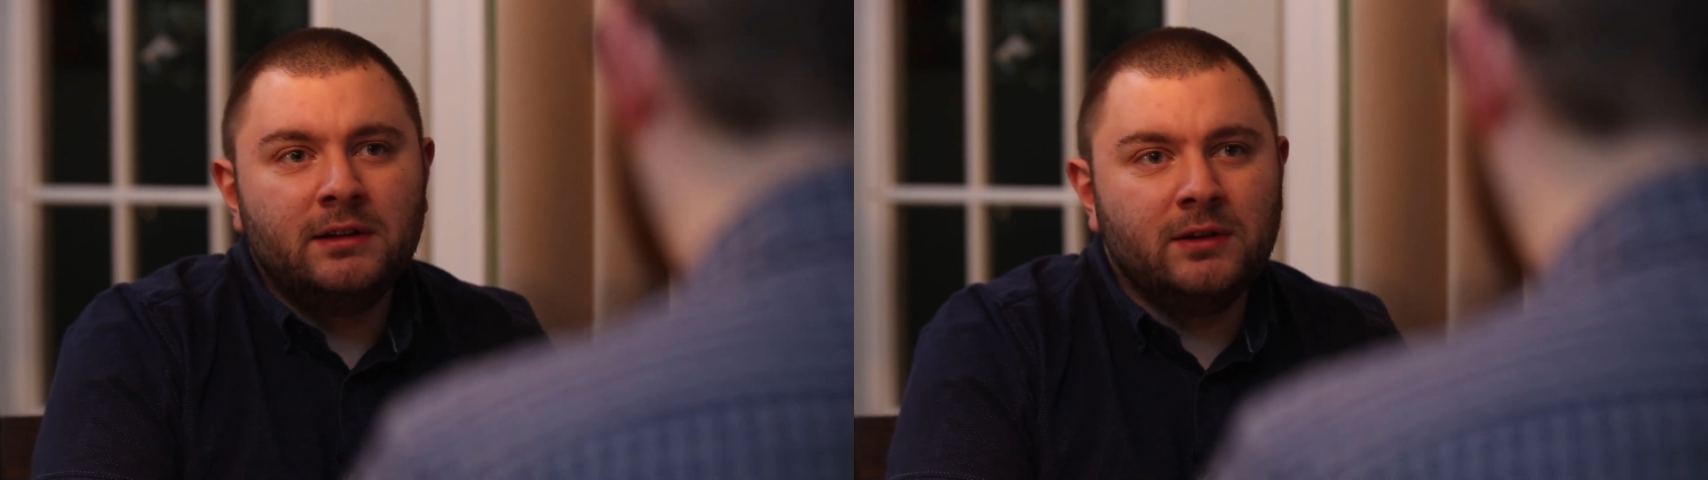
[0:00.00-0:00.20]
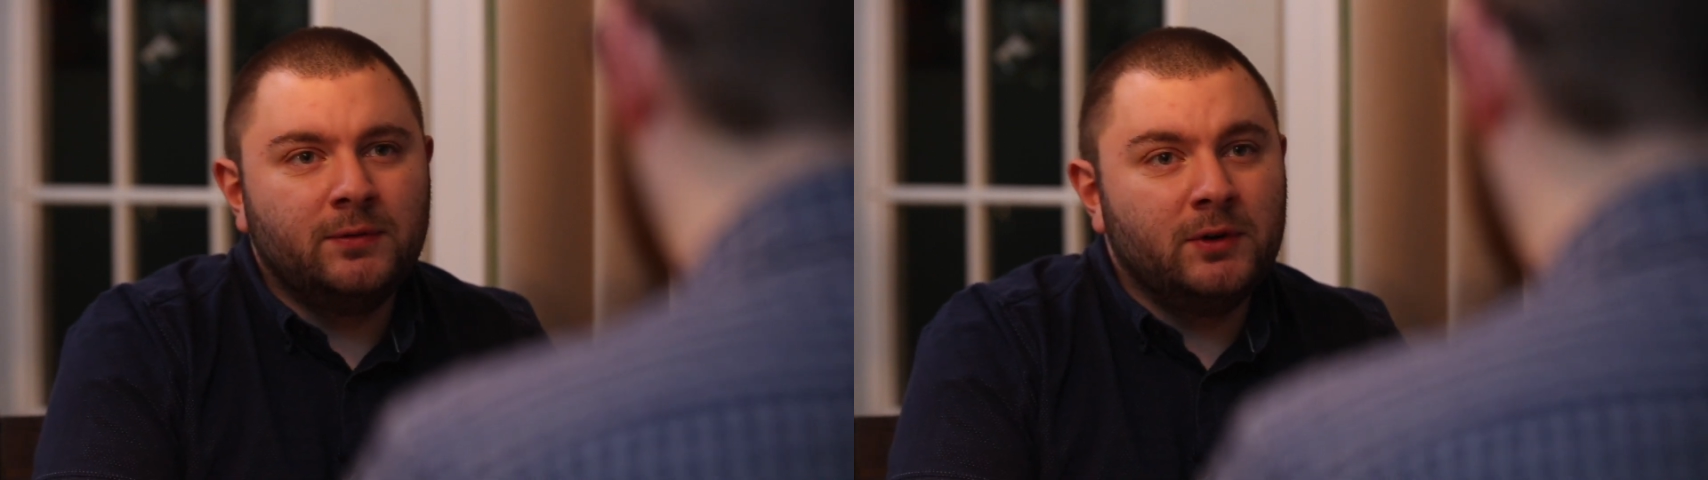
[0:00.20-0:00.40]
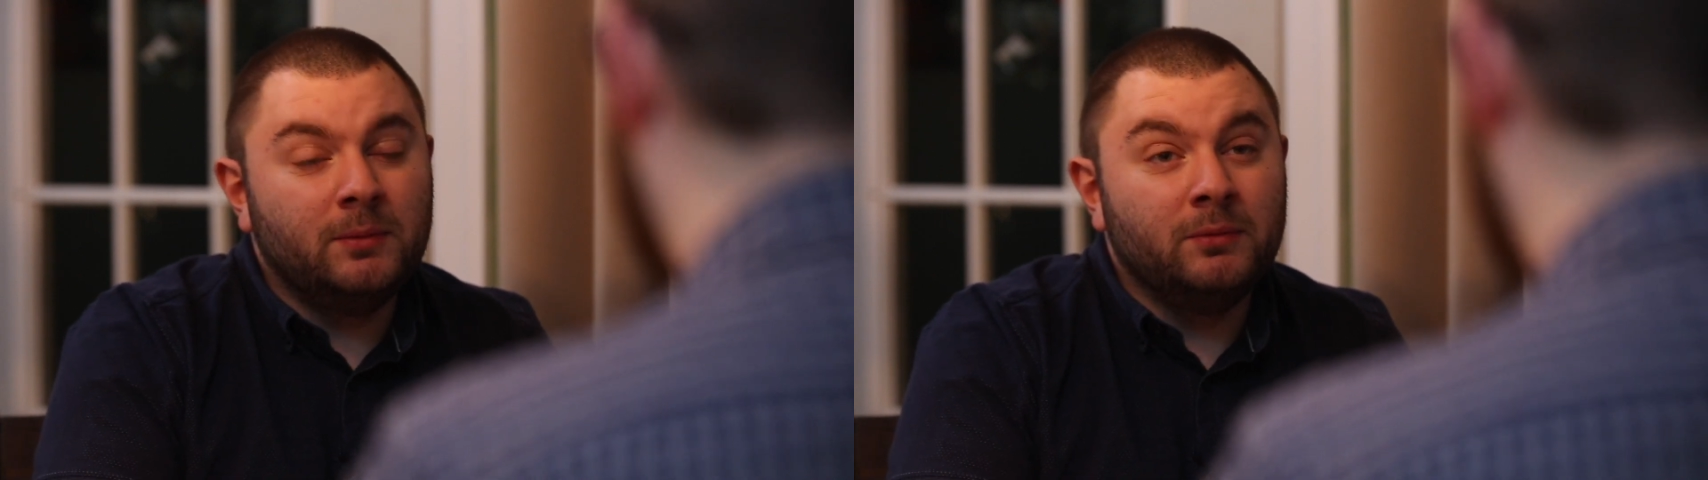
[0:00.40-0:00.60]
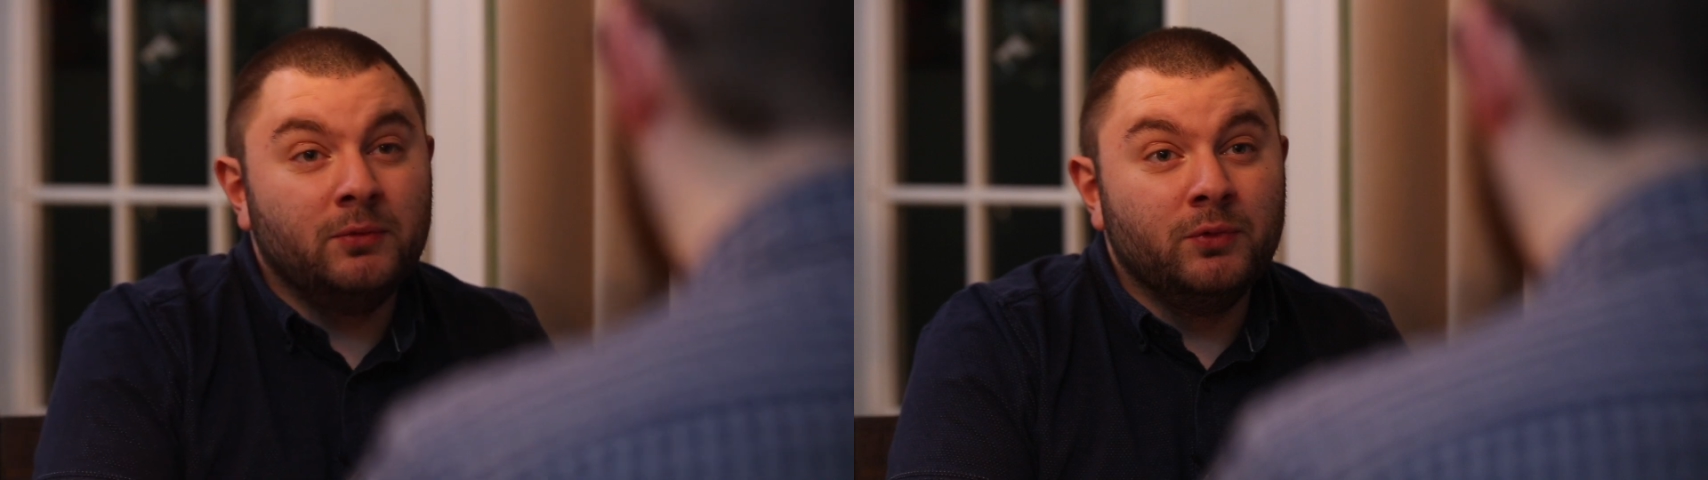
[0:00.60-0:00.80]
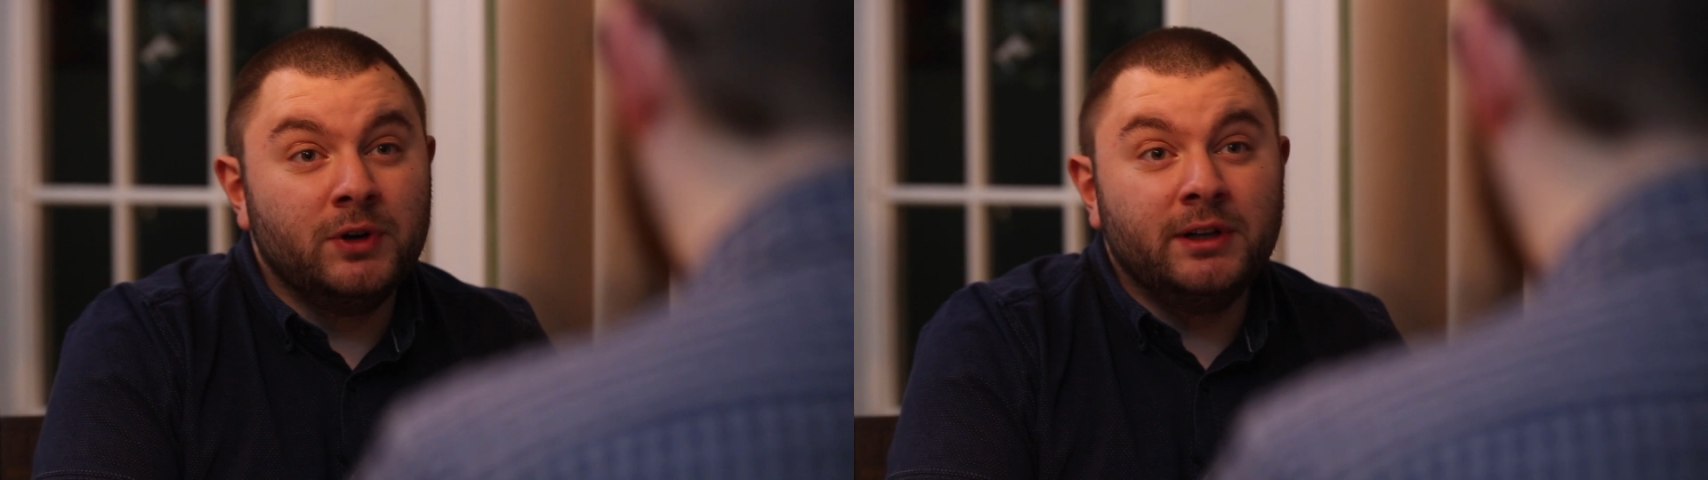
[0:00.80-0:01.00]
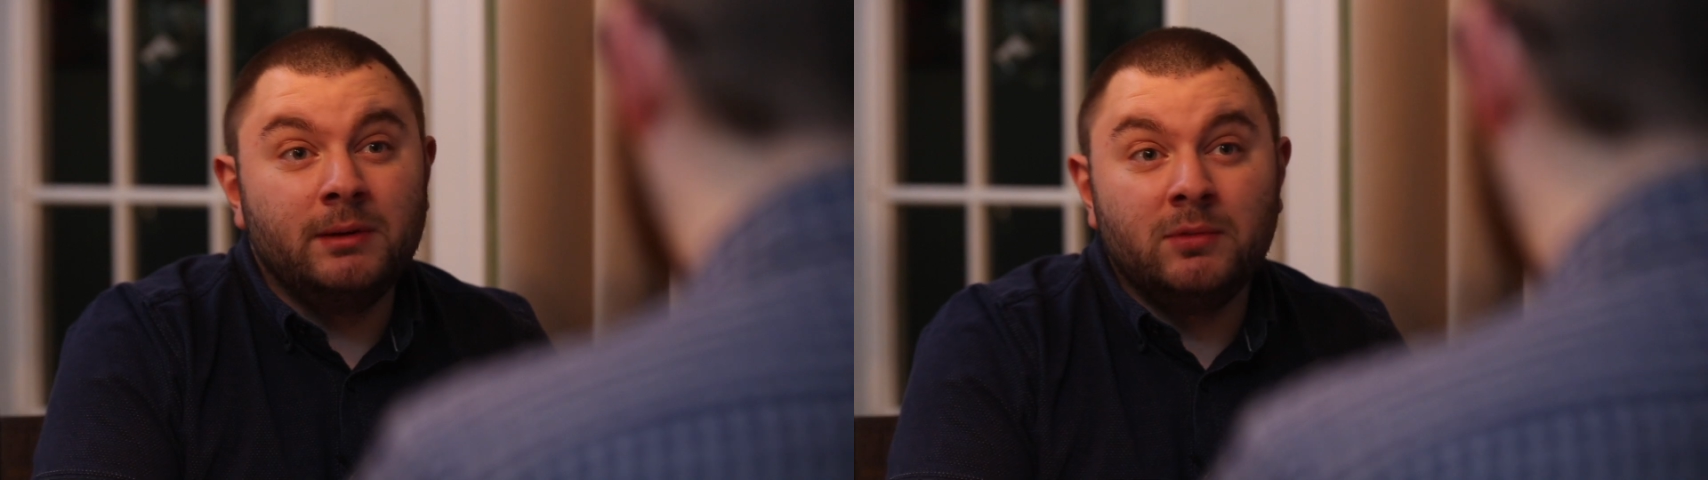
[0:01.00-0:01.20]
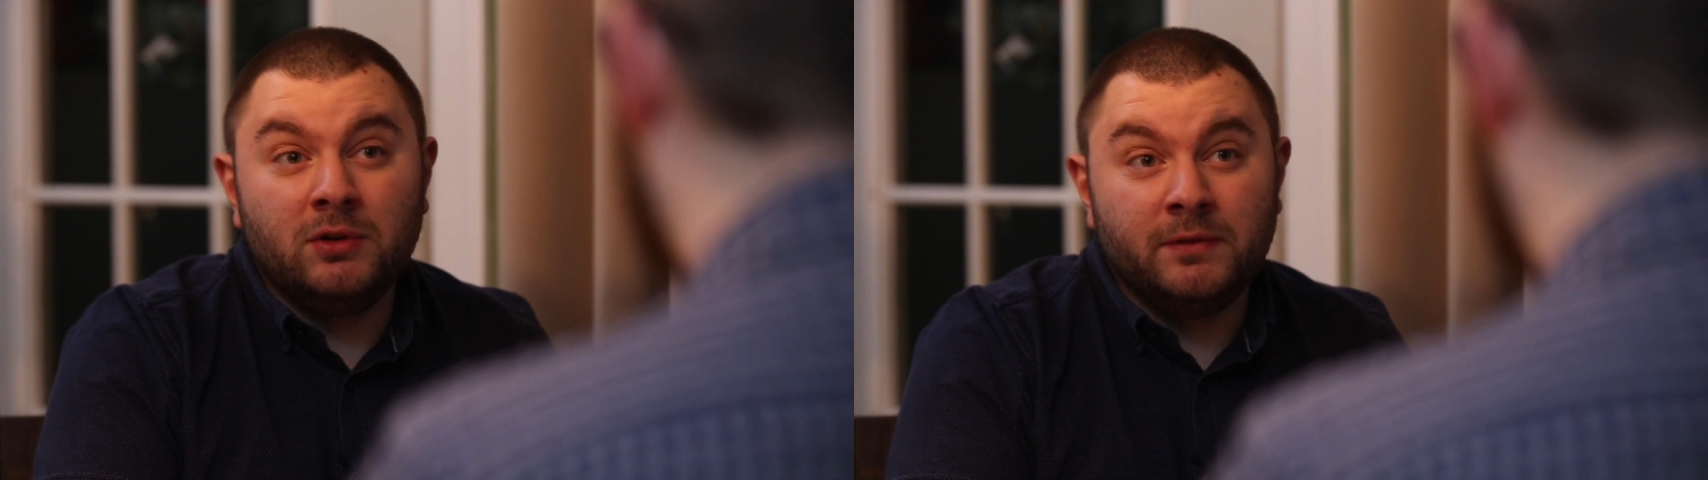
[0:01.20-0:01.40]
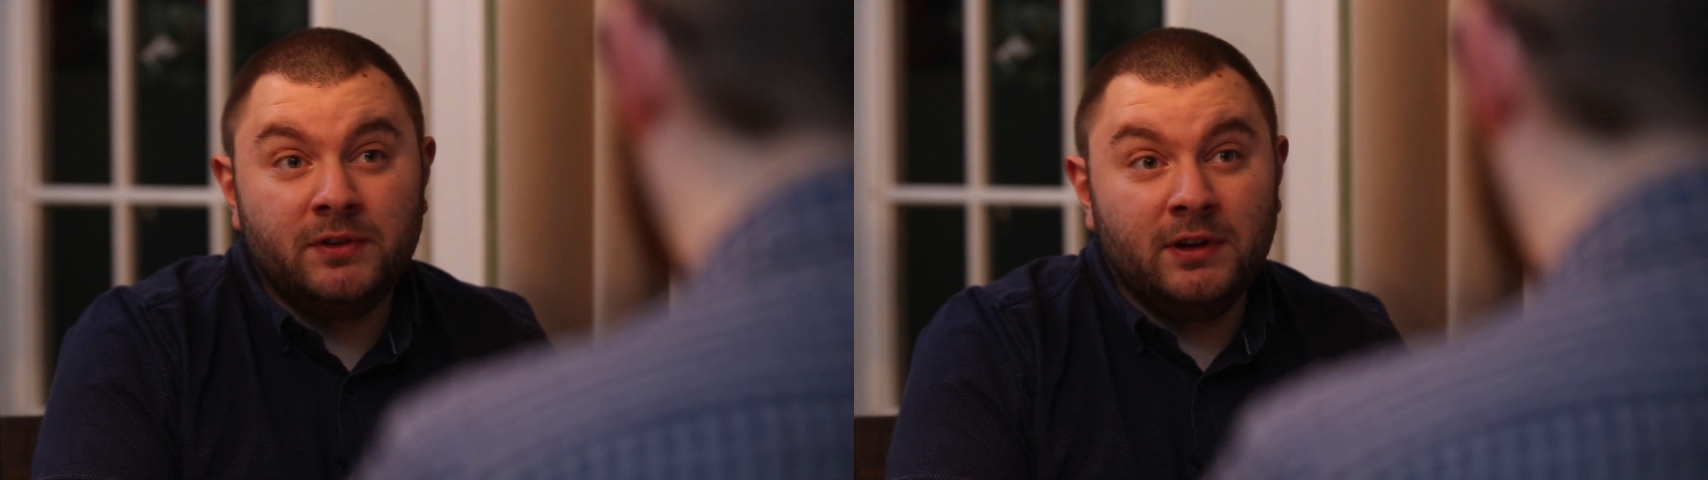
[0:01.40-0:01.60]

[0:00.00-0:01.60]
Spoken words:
This film really moves,